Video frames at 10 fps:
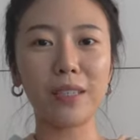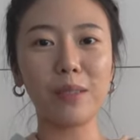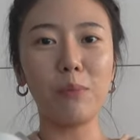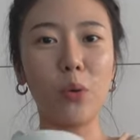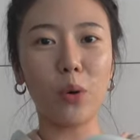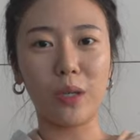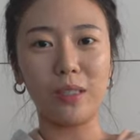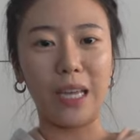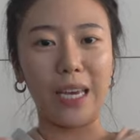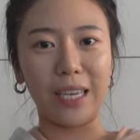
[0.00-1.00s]
some more
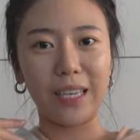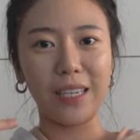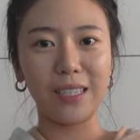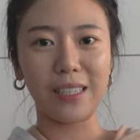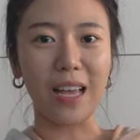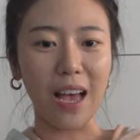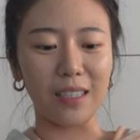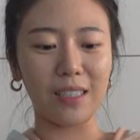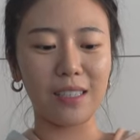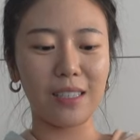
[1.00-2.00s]
like
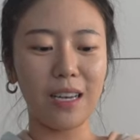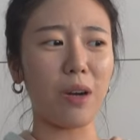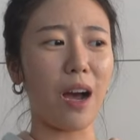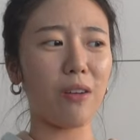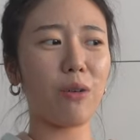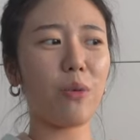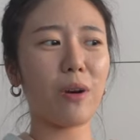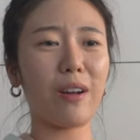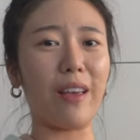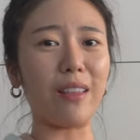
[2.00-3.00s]
sets, but I don't know
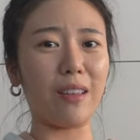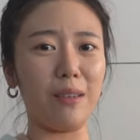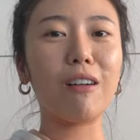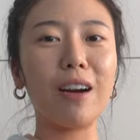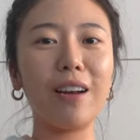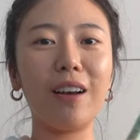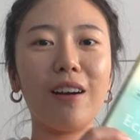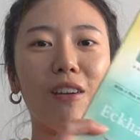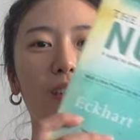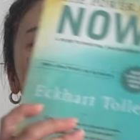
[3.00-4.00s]
where to get them. Right
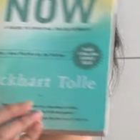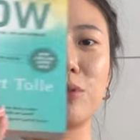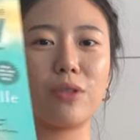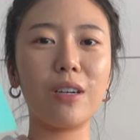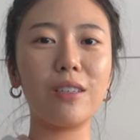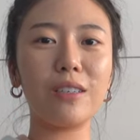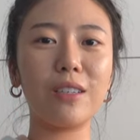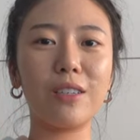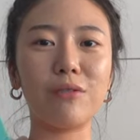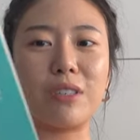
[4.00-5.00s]
now, I'm trying to like